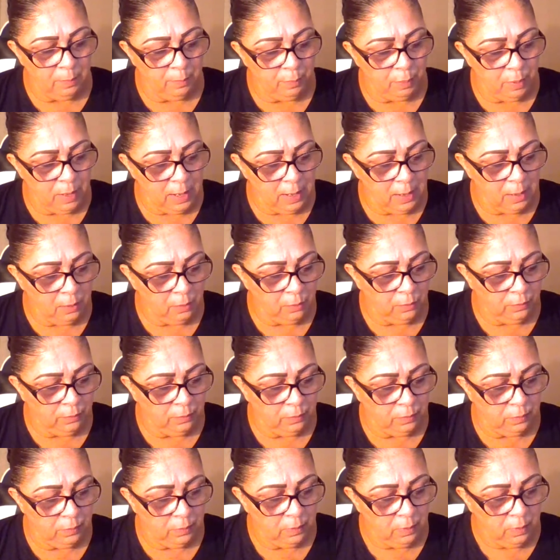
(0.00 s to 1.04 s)

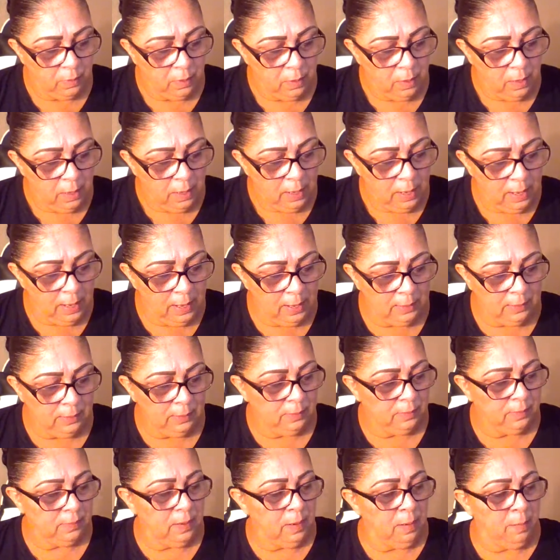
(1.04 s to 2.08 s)
Brows, and
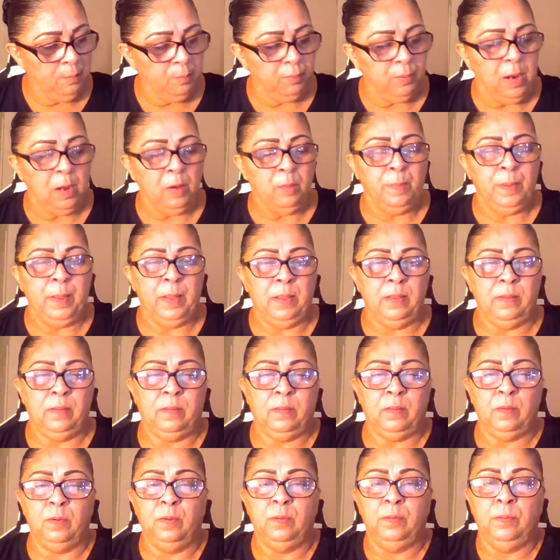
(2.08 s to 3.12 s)
it's a brow
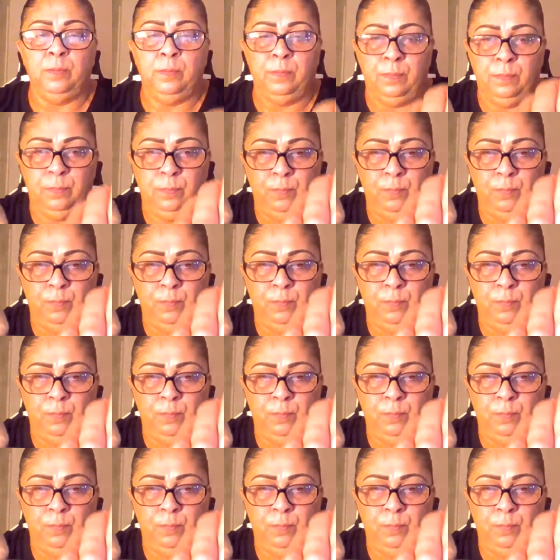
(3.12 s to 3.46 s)
pencil,